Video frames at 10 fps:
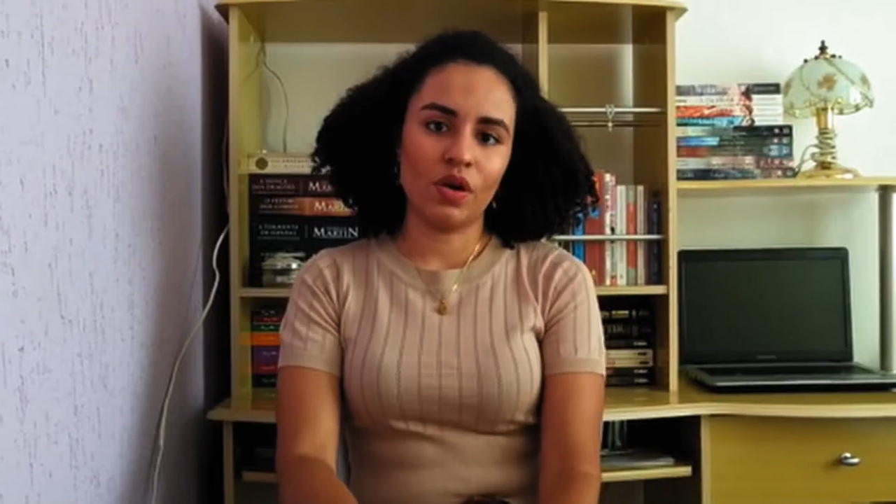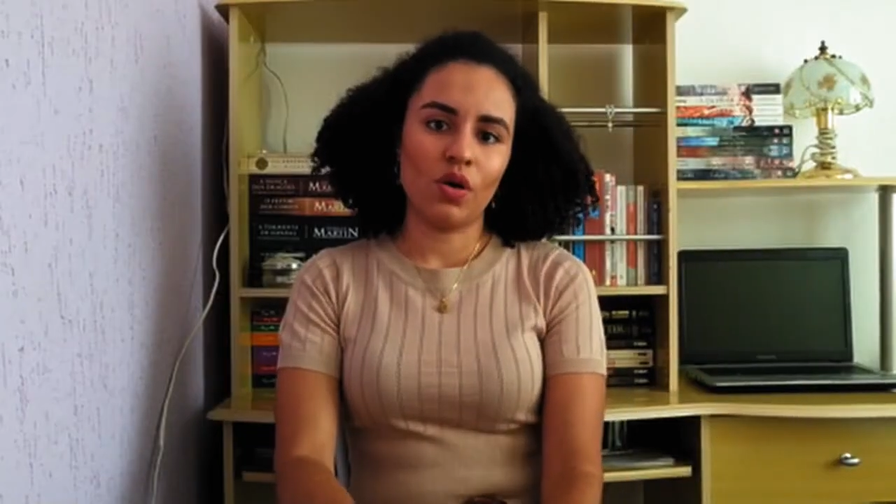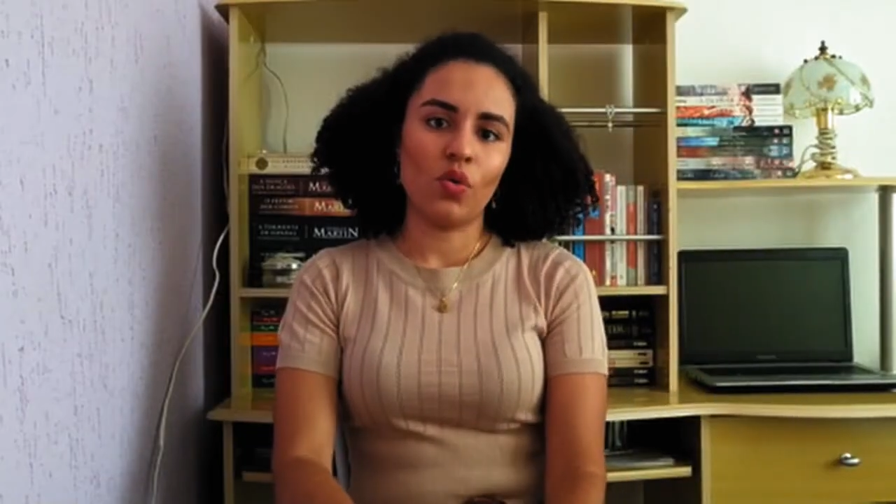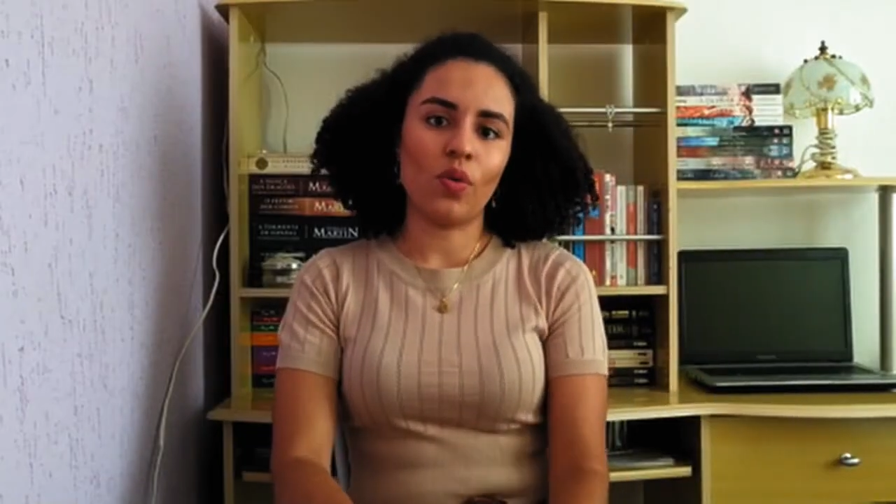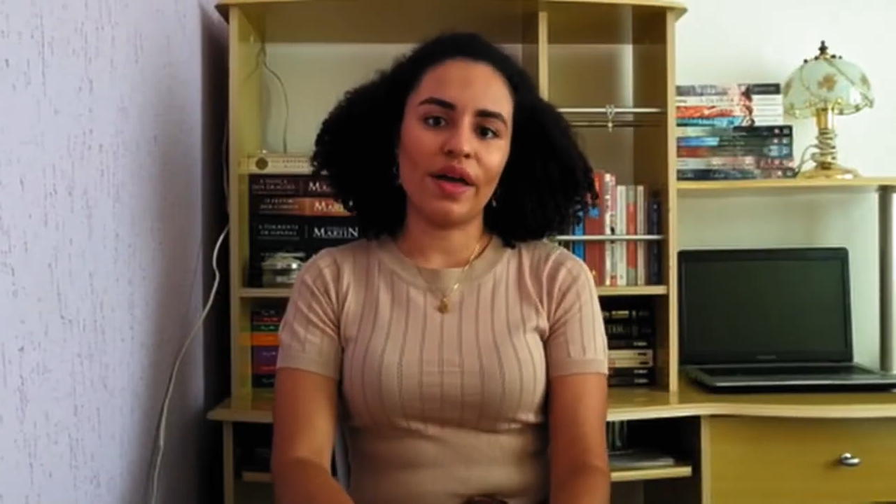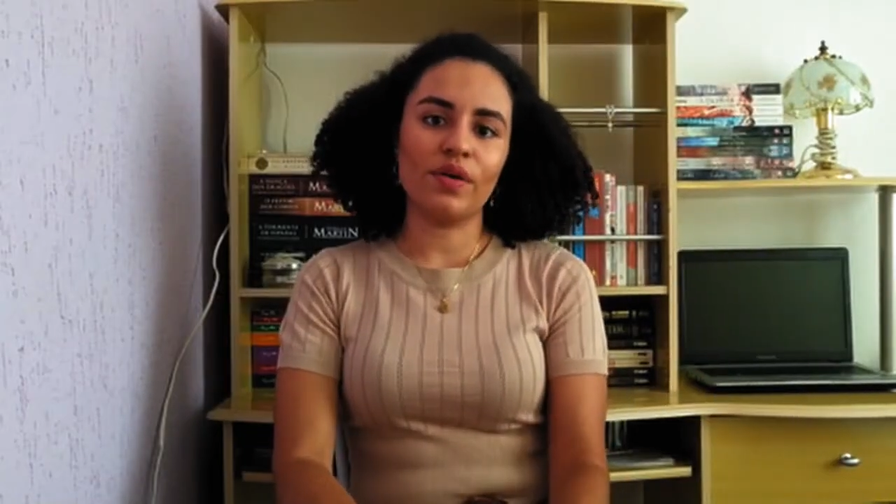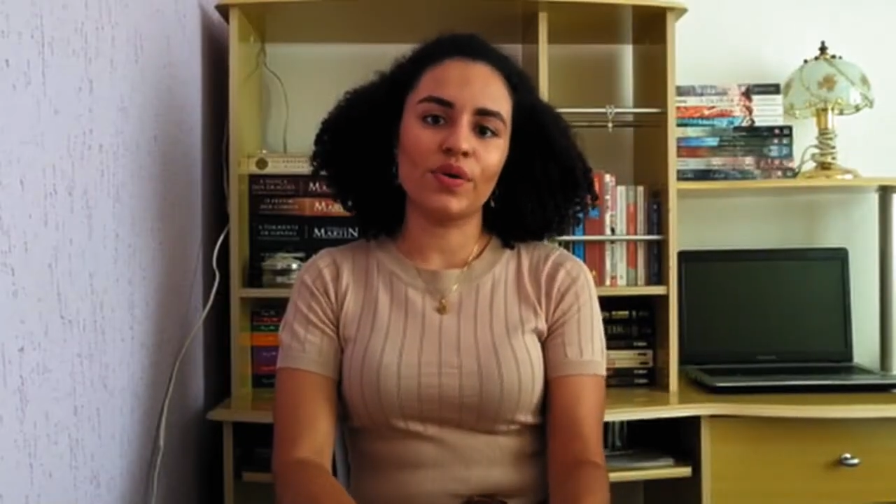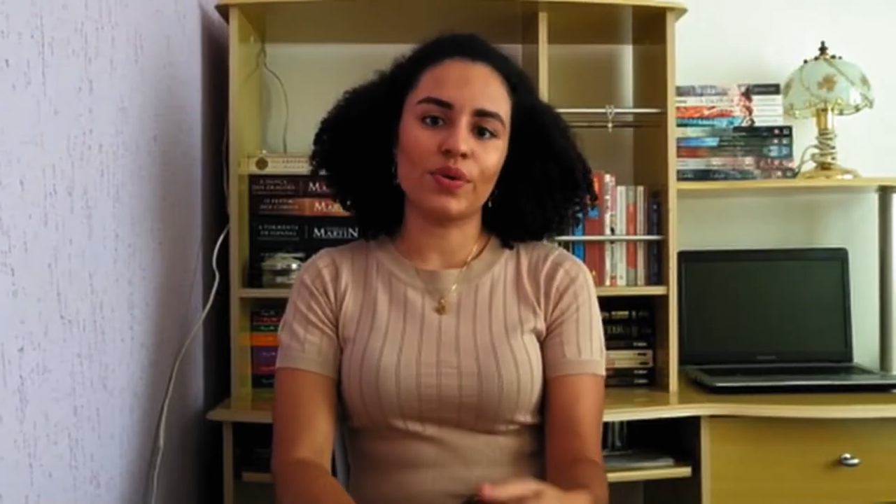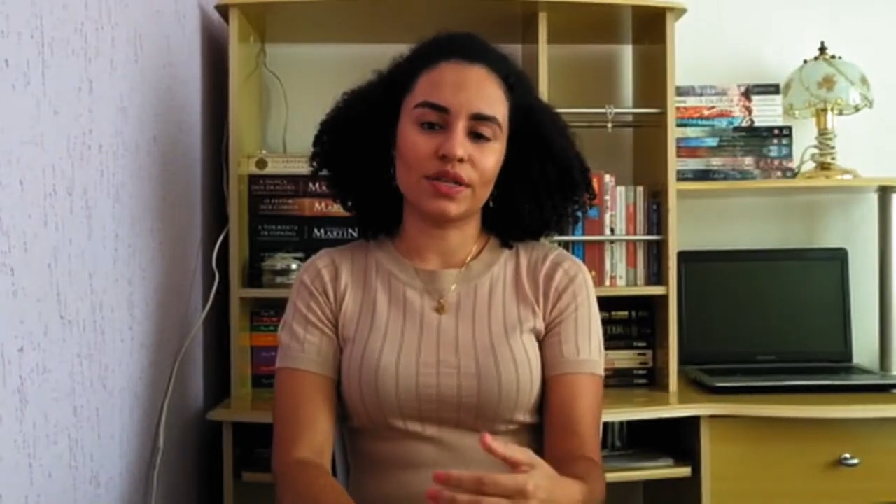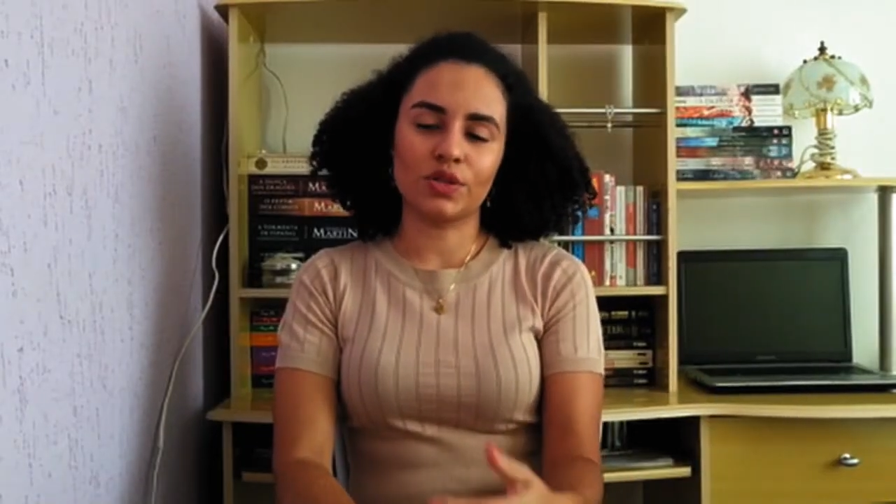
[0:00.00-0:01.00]
While
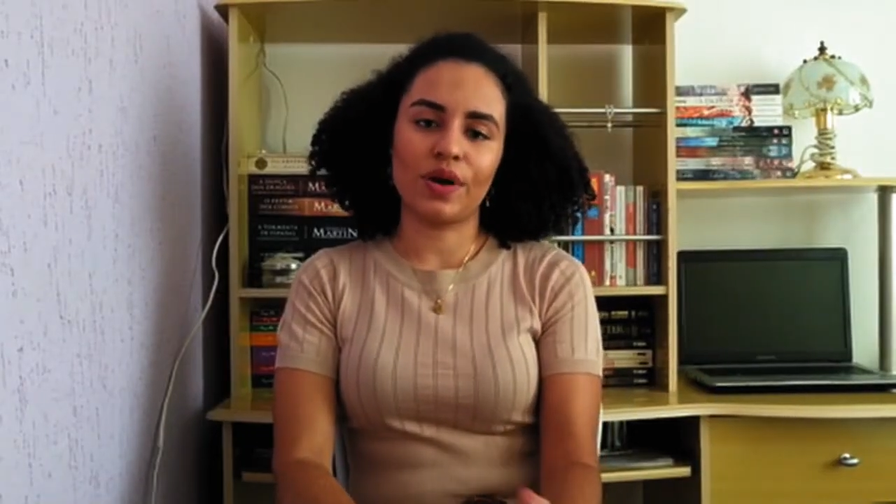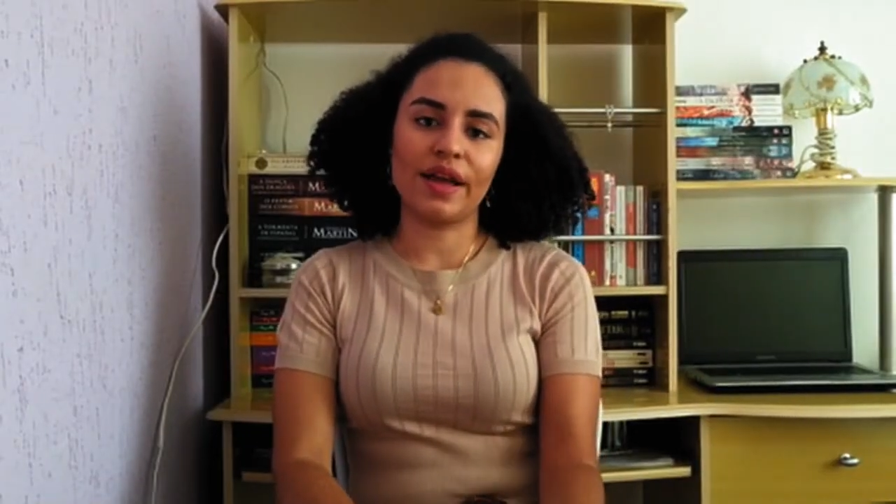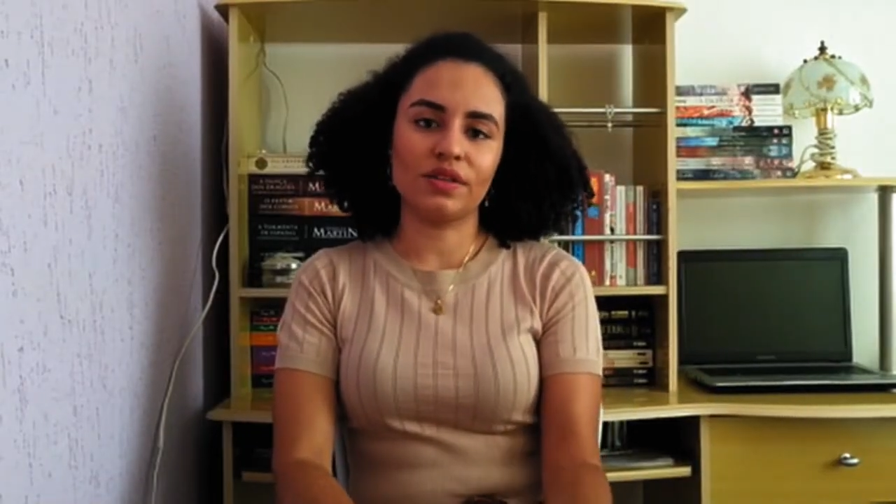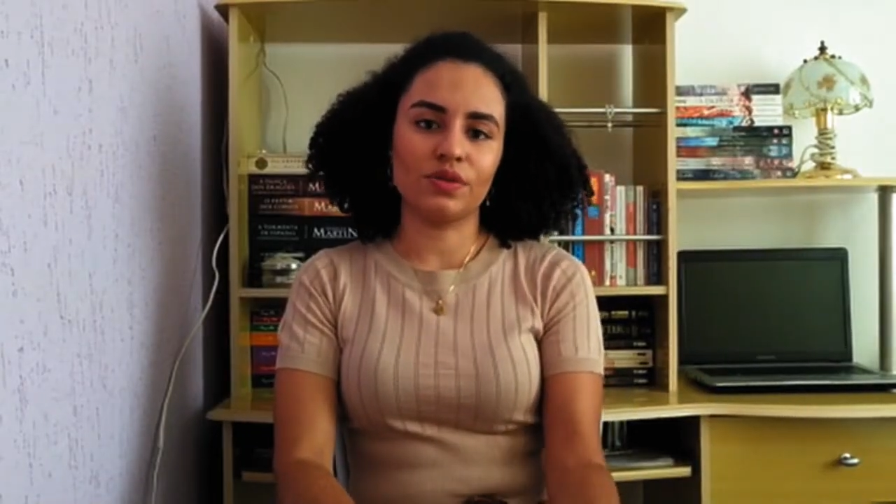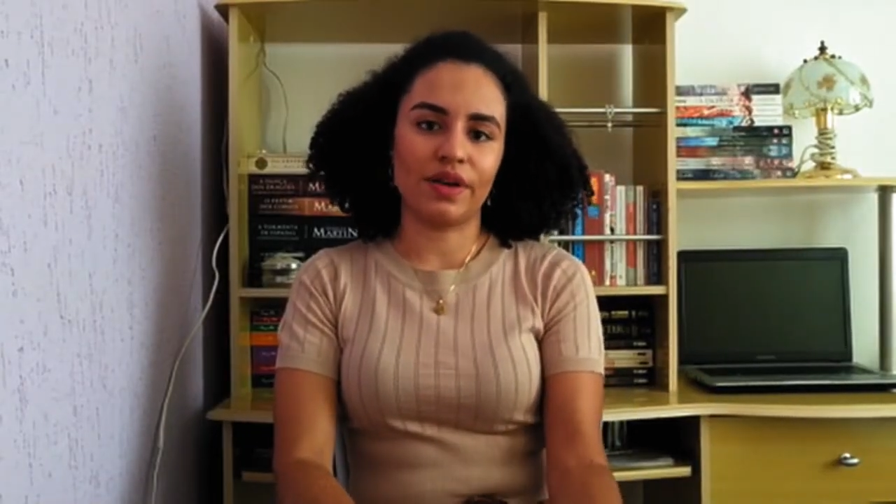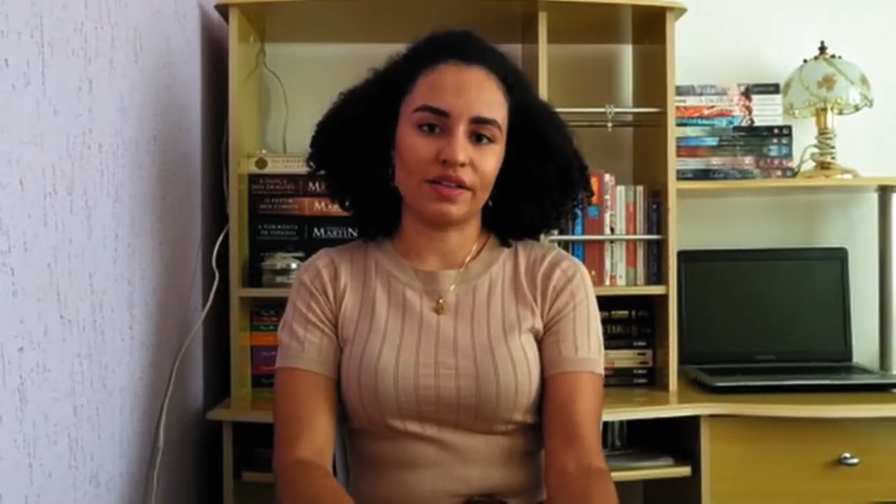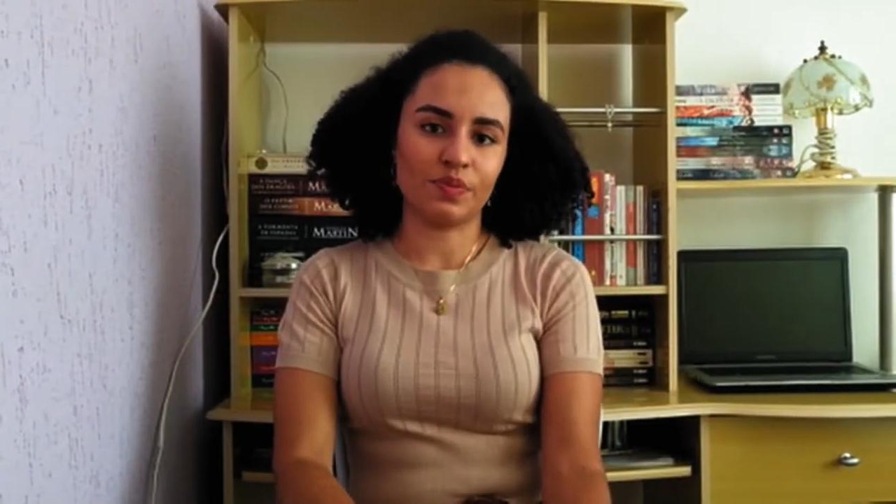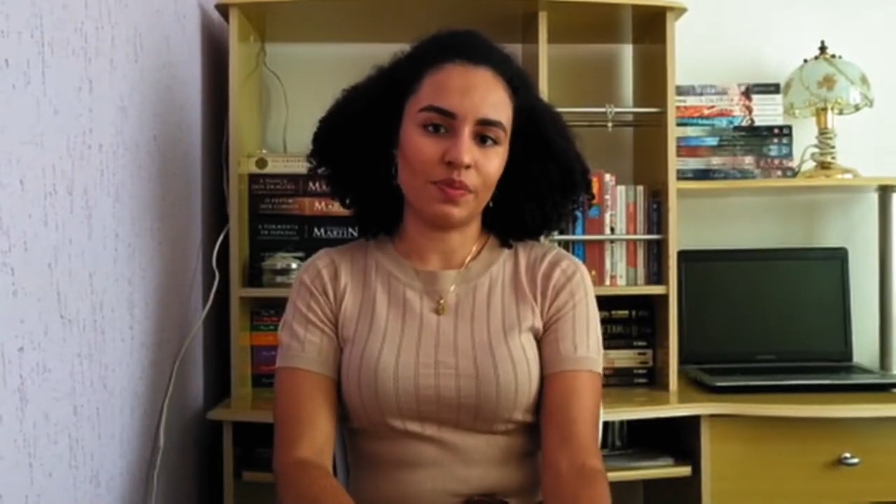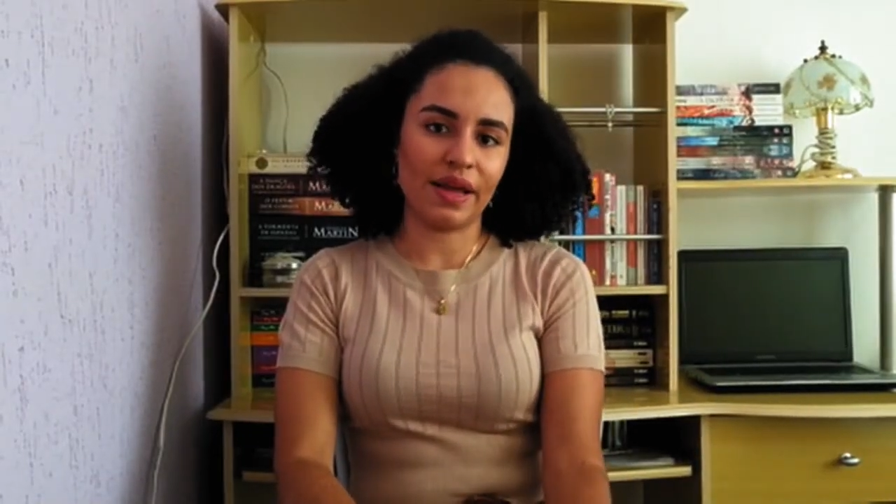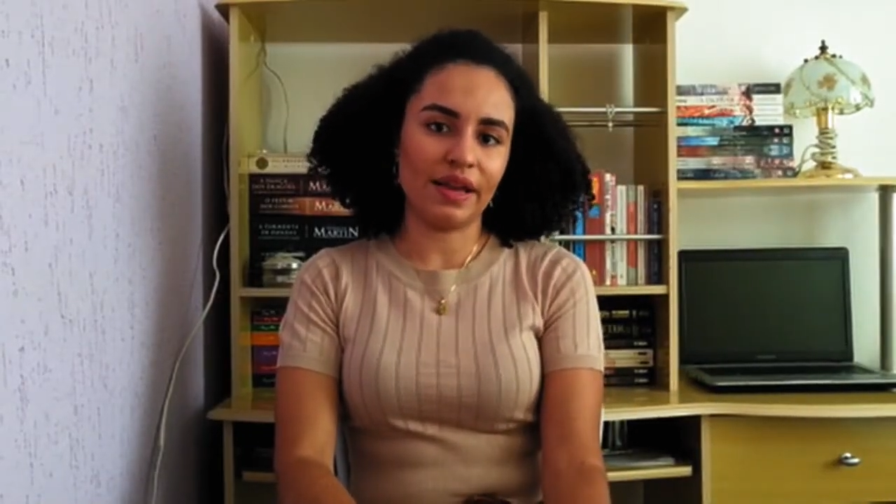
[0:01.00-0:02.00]
you are trying to
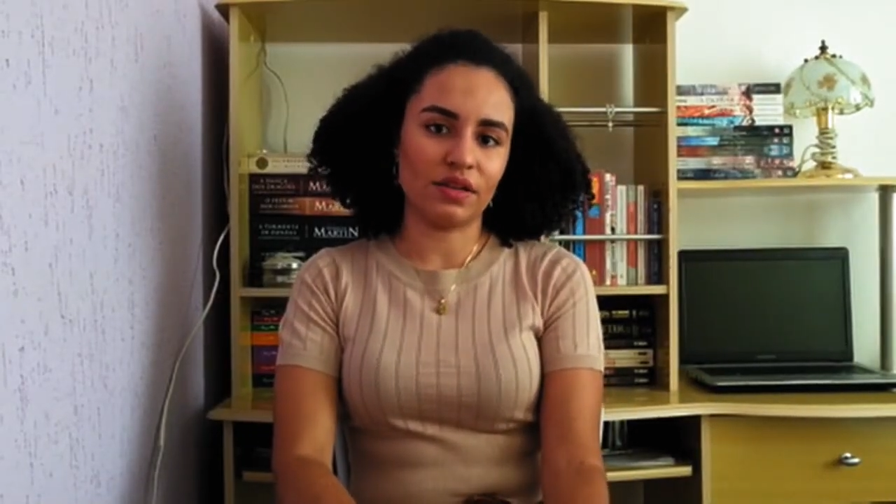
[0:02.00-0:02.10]
explain it